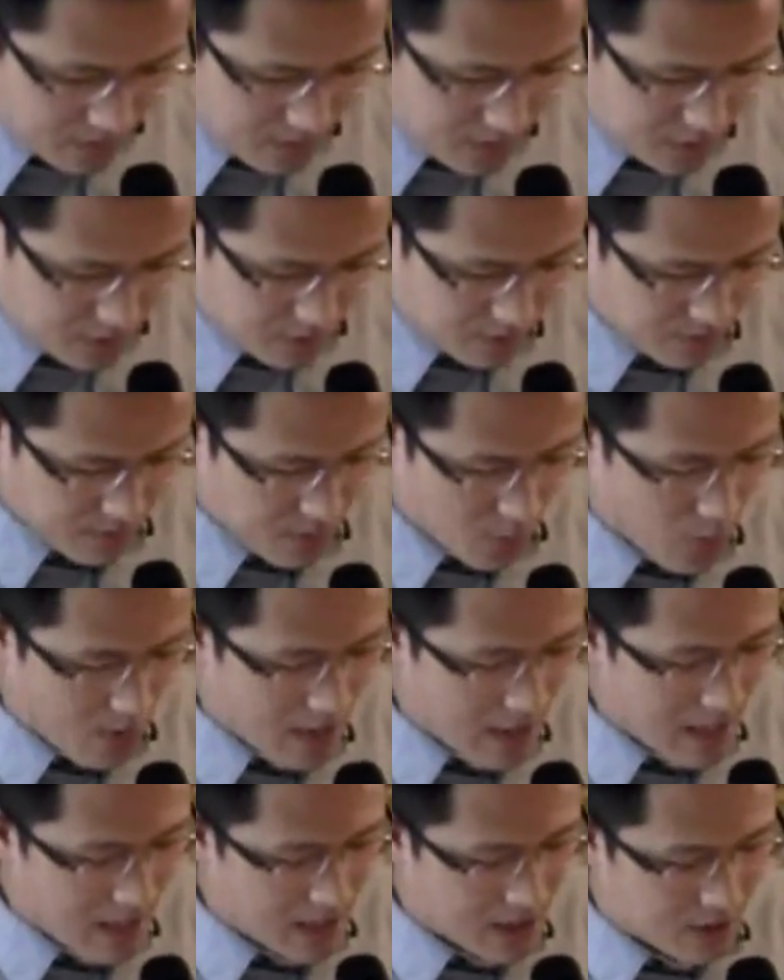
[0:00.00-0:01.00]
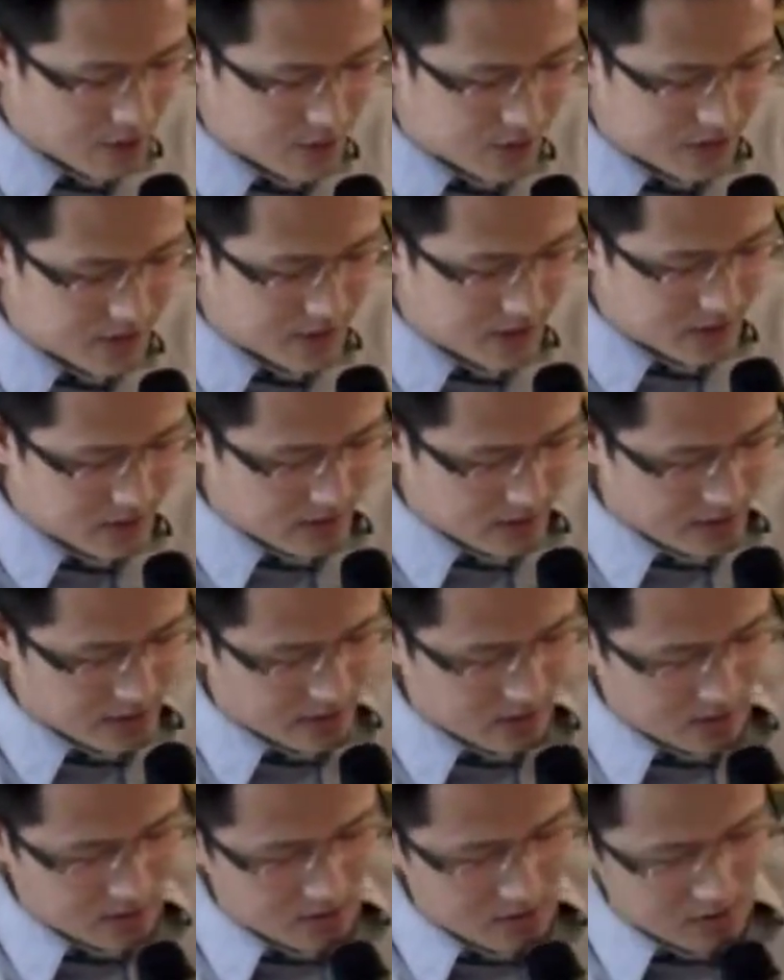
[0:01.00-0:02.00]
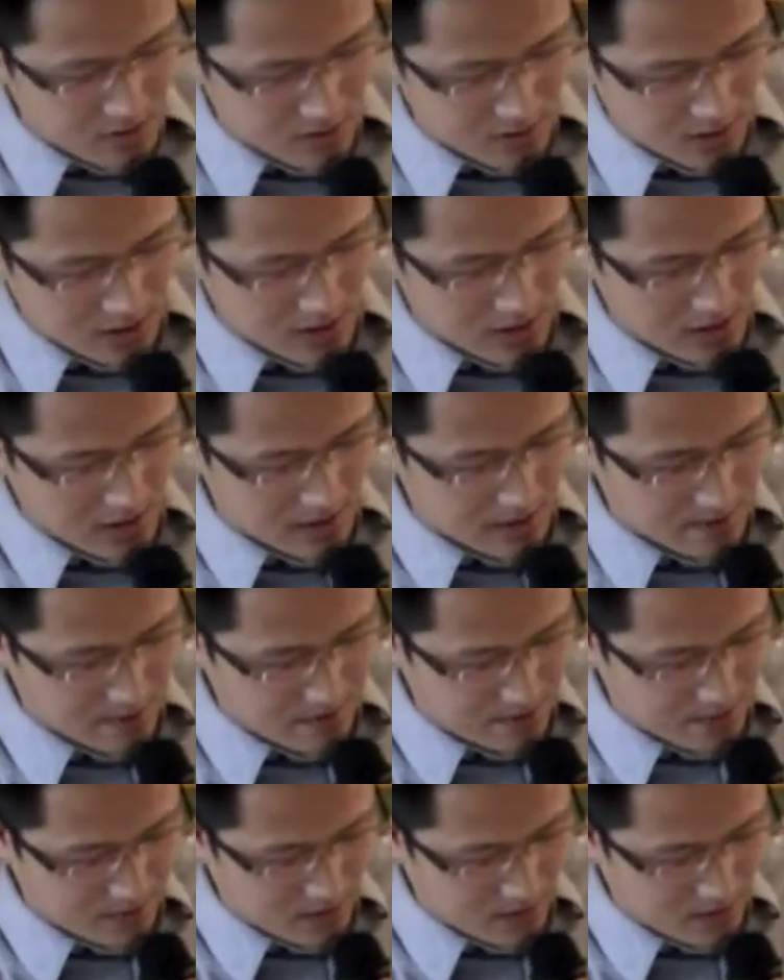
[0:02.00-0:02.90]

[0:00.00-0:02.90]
so the way I used it here, uh,